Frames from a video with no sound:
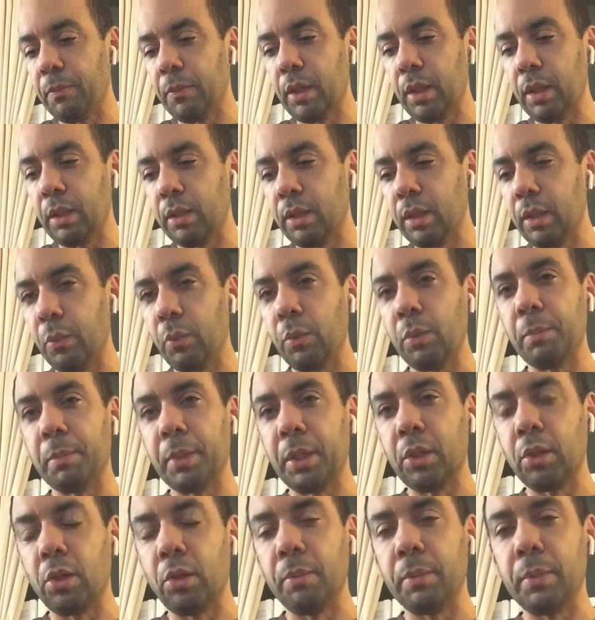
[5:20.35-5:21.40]
they will
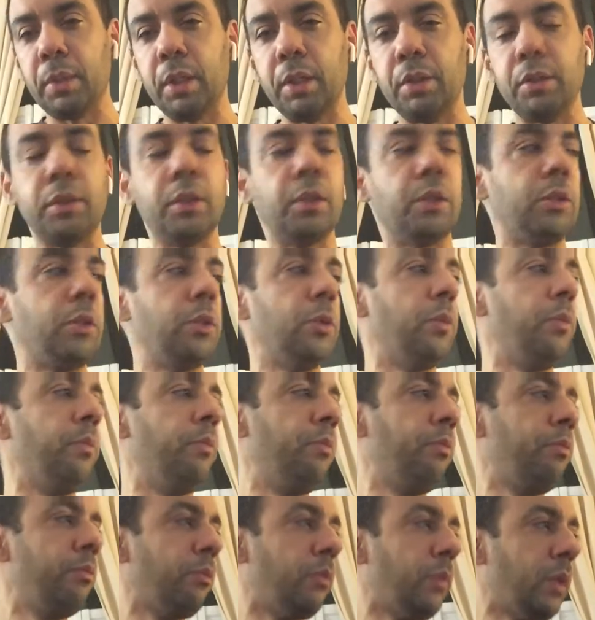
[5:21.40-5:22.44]
become easier too.
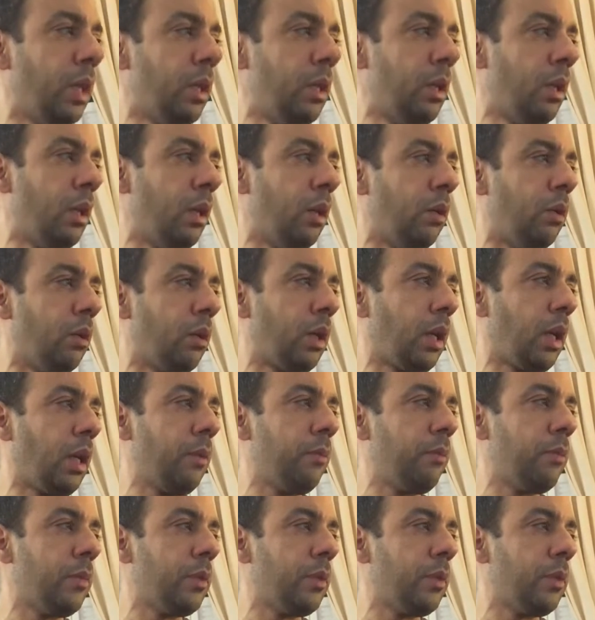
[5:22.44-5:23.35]
Okay.